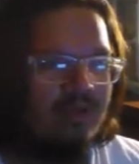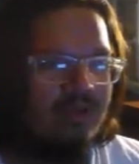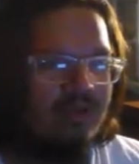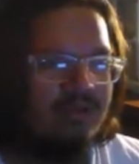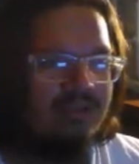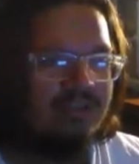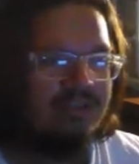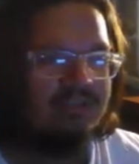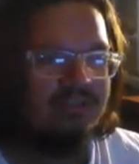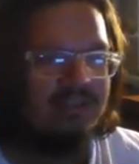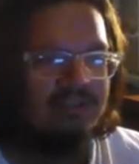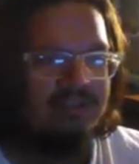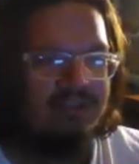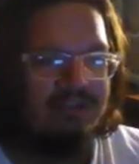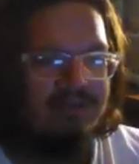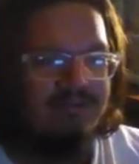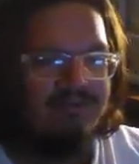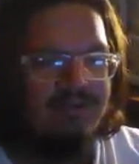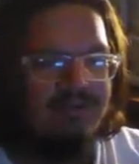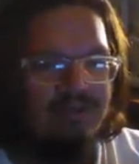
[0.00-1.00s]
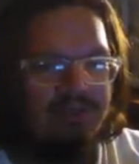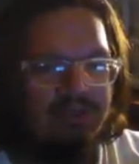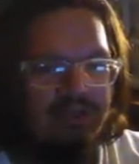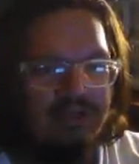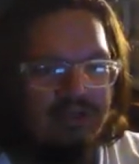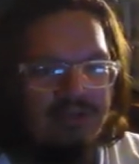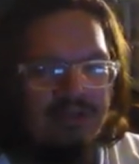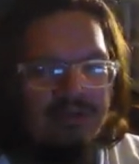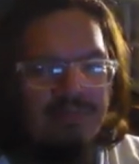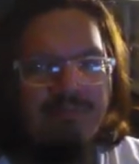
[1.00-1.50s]
These
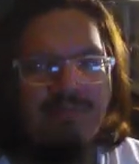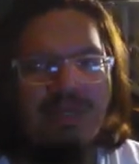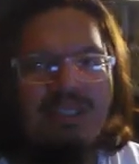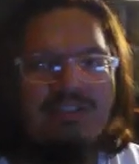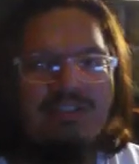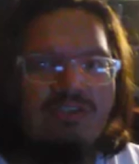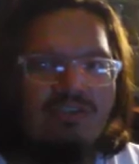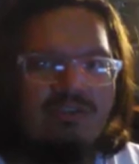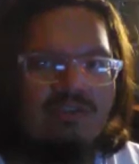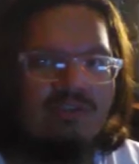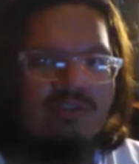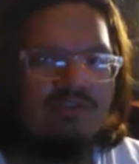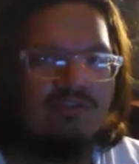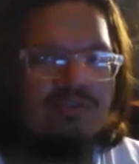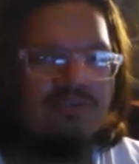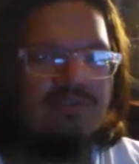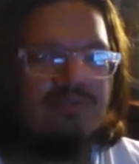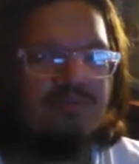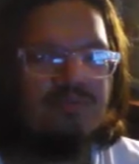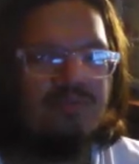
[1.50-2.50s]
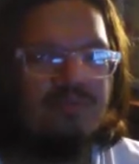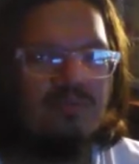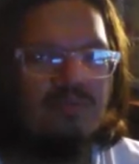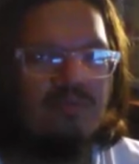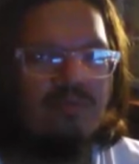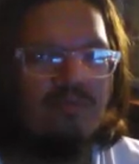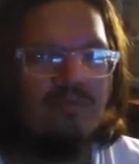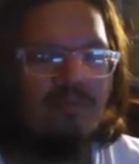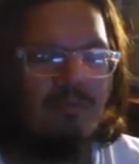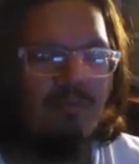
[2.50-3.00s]
different dimensions,
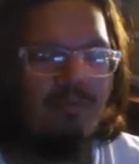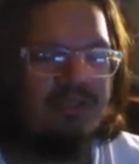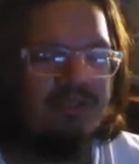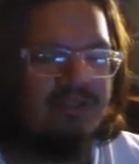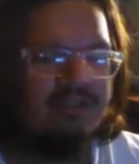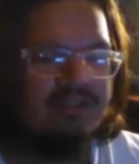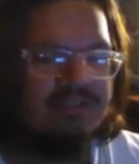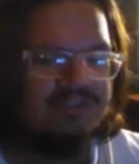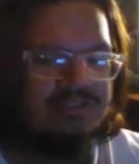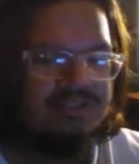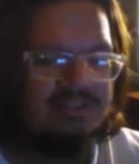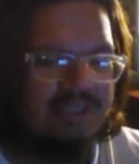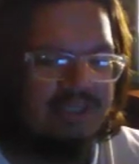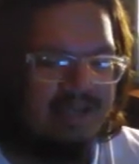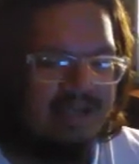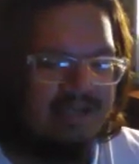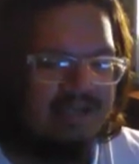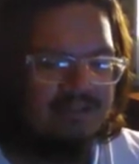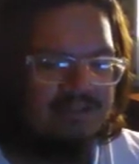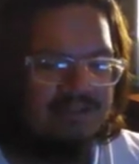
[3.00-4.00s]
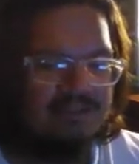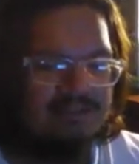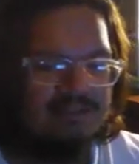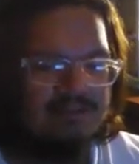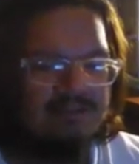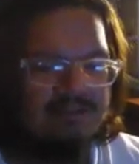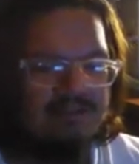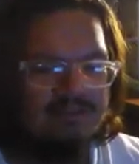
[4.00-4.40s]
because it's alien.